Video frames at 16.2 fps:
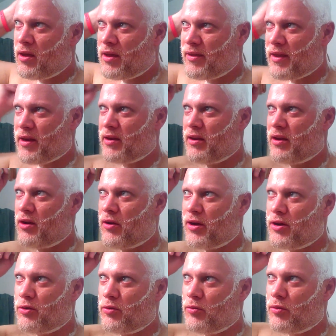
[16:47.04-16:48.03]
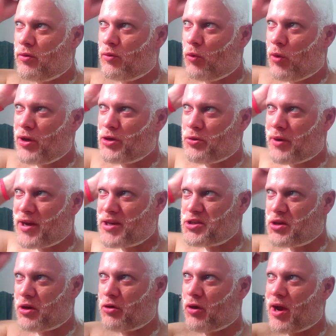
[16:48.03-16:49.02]
and then, you know, I do one
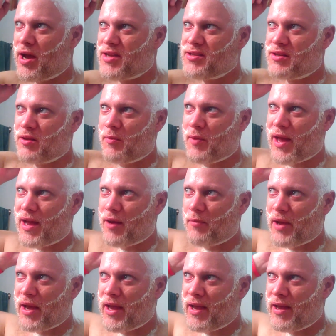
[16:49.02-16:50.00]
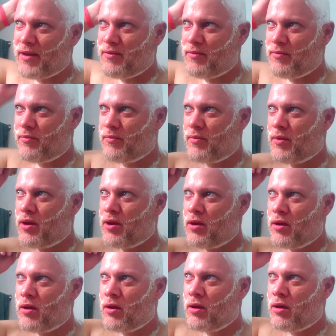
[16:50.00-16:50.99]
direction across of the back of my head,
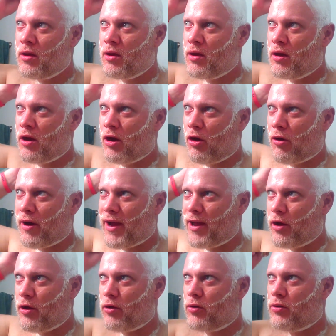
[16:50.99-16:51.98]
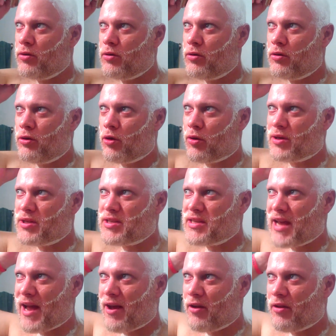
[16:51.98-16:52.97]
or I go
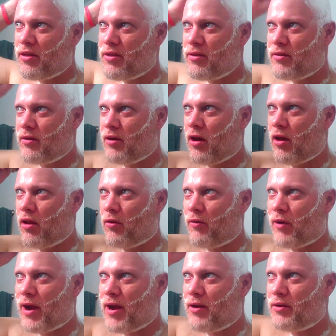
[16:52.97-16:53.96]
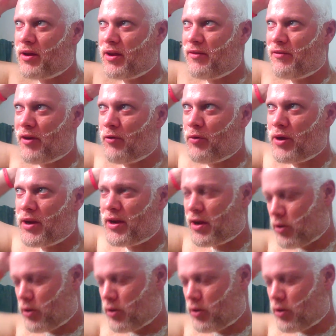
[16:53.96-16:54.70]
north-south all around if I want to